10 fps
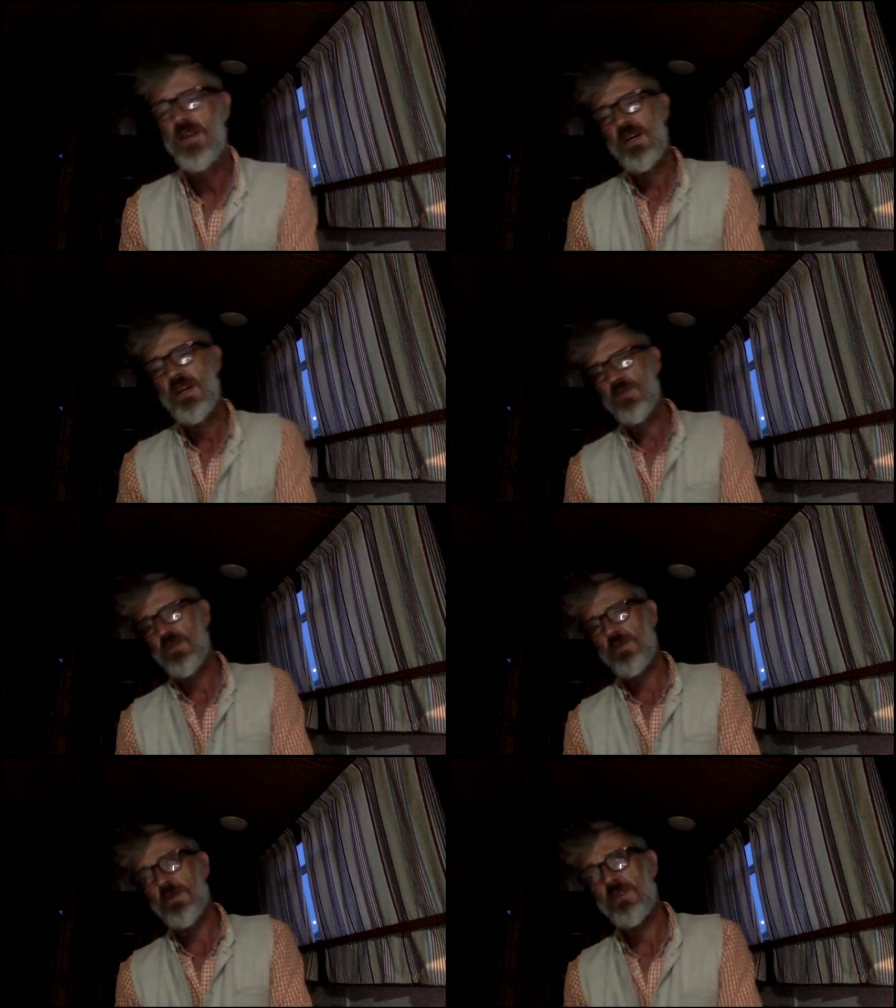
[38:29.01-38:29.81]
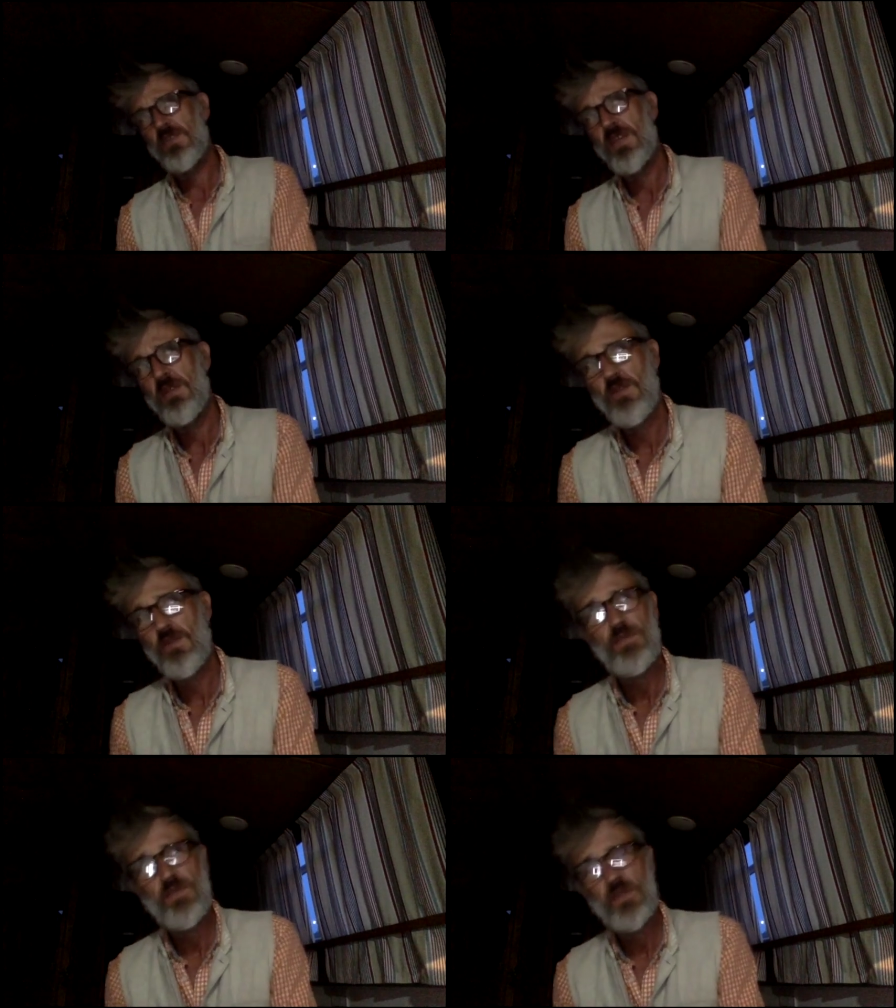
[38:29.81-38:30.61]
I'm talking about the 10th
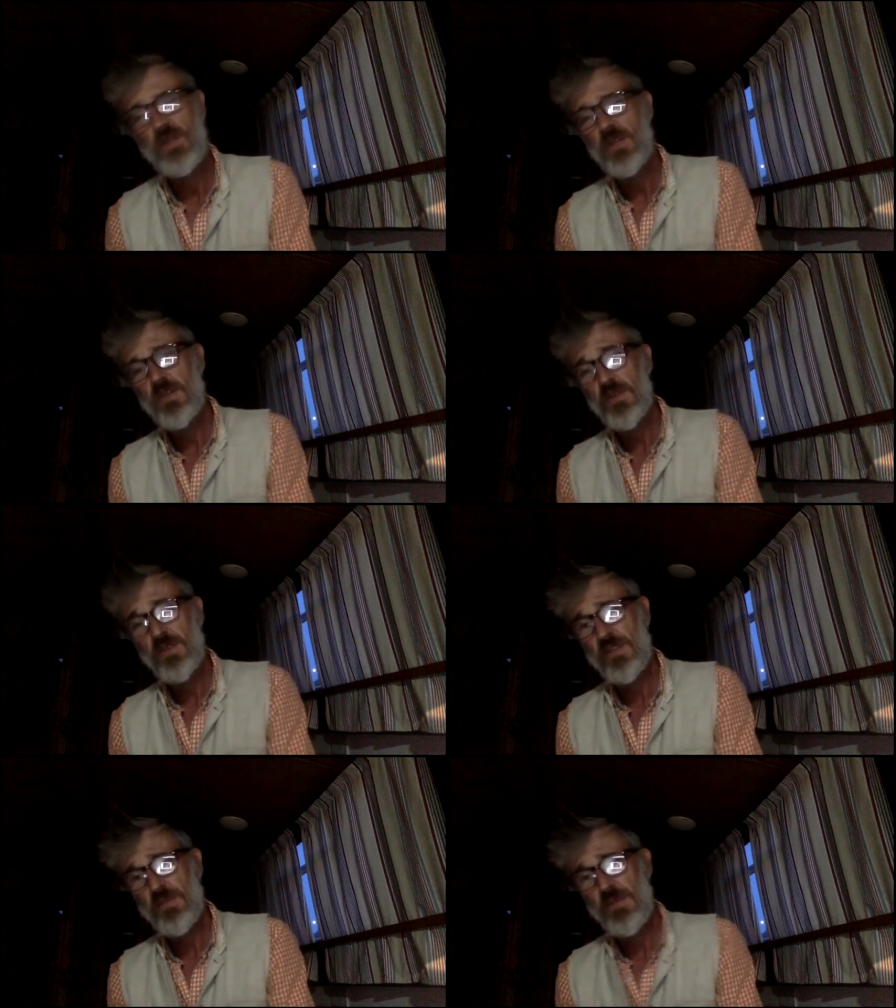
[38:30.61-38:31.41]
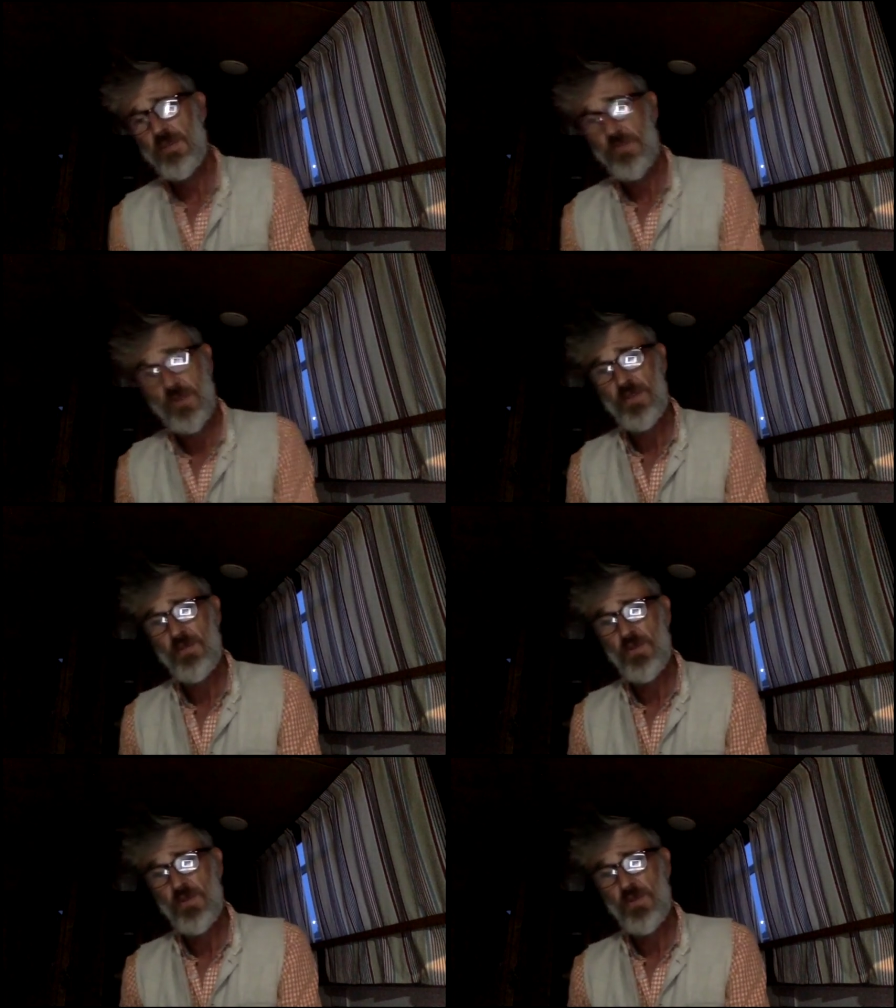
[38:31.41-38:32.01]
of September, not the